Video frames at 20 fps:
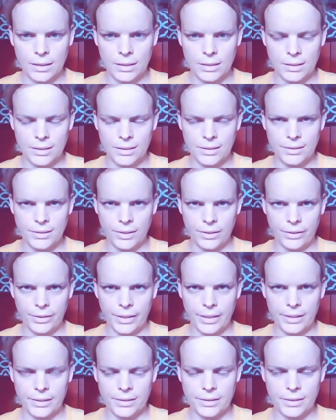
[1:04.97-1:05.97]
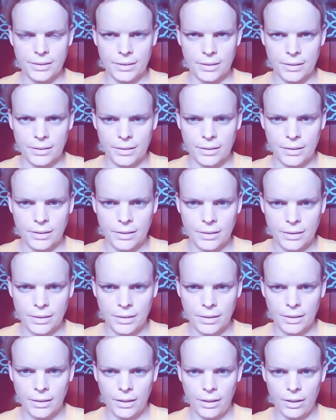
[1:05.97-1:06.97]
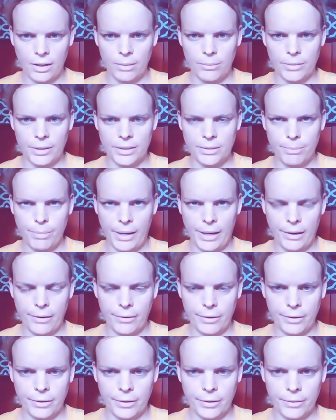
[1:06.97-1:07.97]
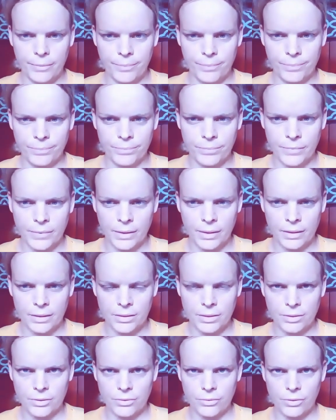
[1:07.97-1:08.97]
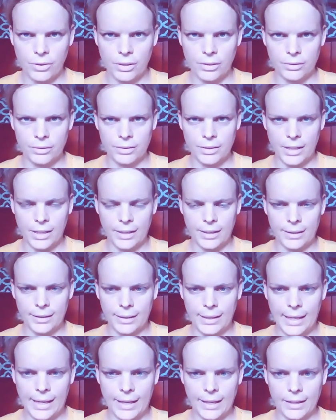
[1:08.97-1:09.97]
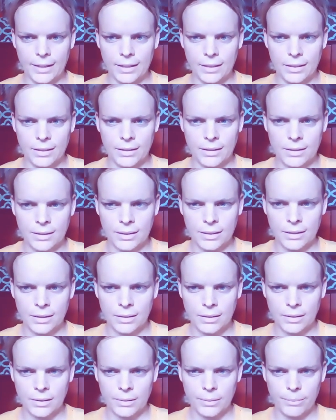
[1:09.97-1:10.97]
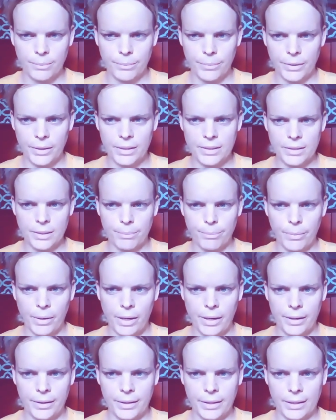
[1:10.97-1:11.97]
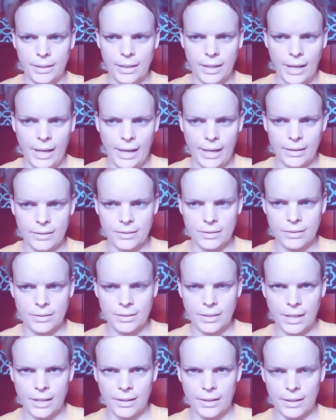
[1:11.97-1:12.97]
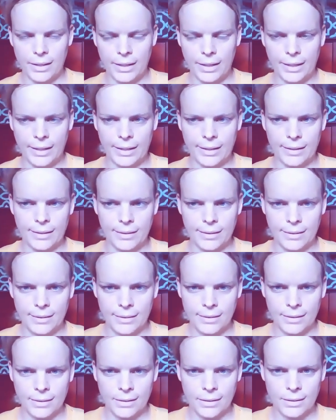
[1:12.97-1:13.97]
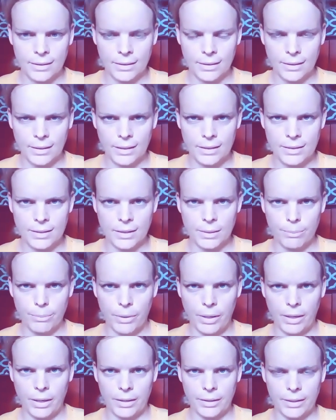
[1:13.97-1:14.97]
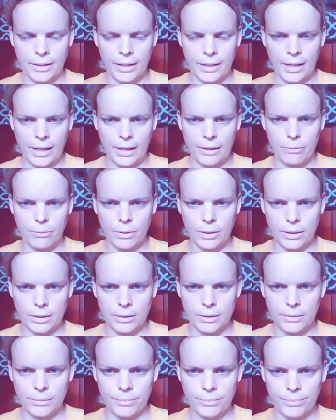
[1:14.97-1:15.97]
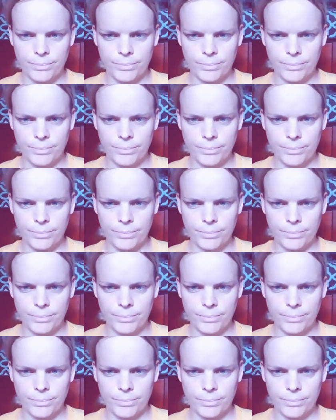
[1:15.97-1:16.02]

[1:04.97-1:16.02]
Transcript: stillness, and harmless power, struggles getting laid. But it's the bond that has you stay the night. It's the bond that had Will.